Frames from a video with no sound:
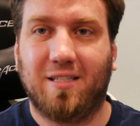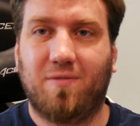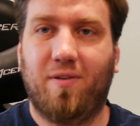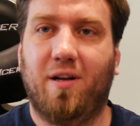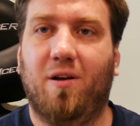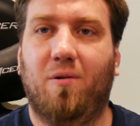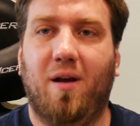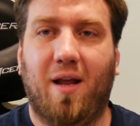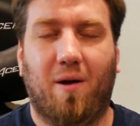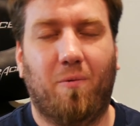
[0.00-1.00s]
this
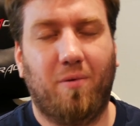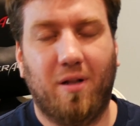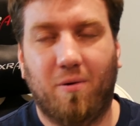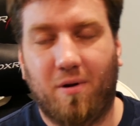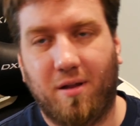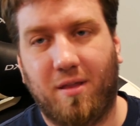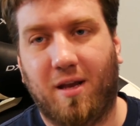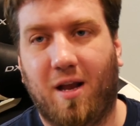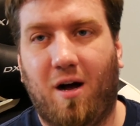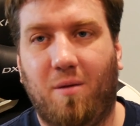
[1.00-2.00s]
video, and I really want to
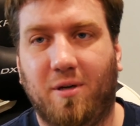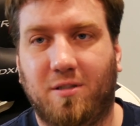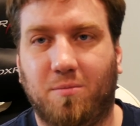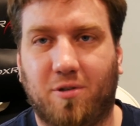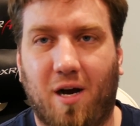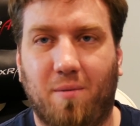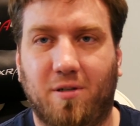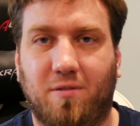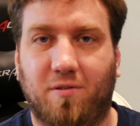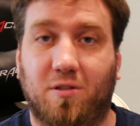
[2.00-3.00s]
thank all my
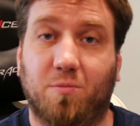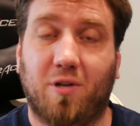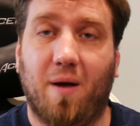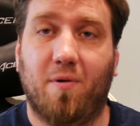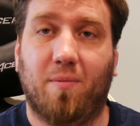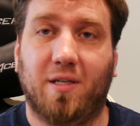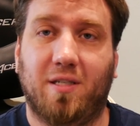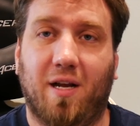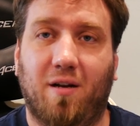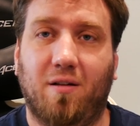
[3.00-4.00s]
subscribers for subscribing to my
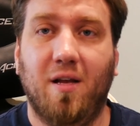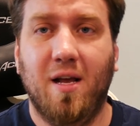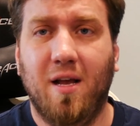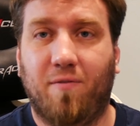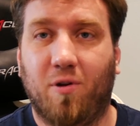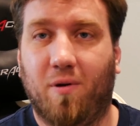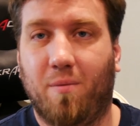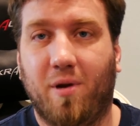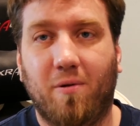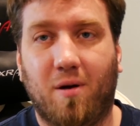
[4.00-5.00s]
channel. If you want
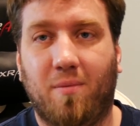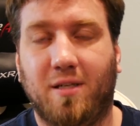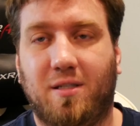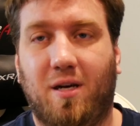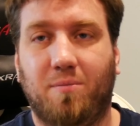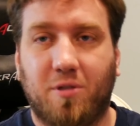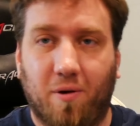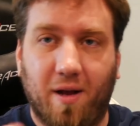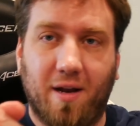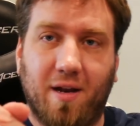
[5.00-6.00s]
to be one of my subs,
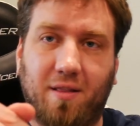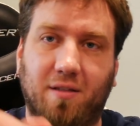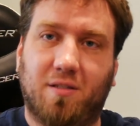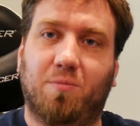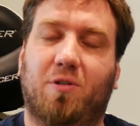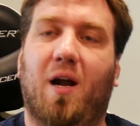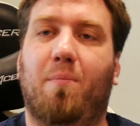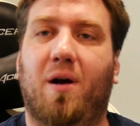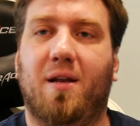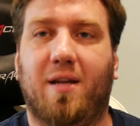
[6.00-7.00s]
go ahead and hit the
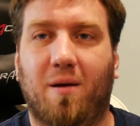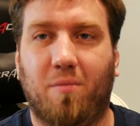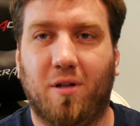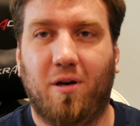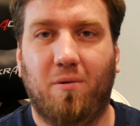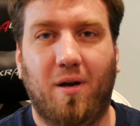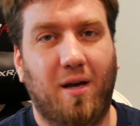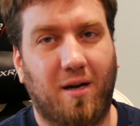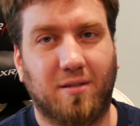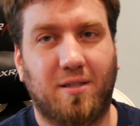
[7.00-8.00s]
subscribe button down below,
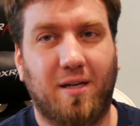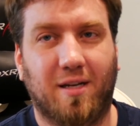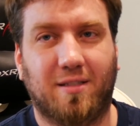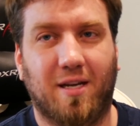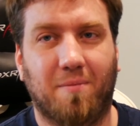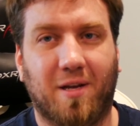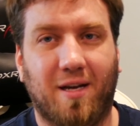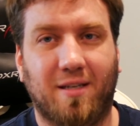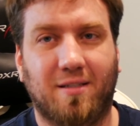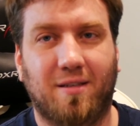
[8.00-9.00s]
and I'll see you next time,
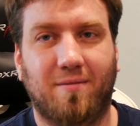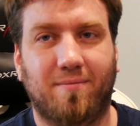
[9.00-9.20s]
guys.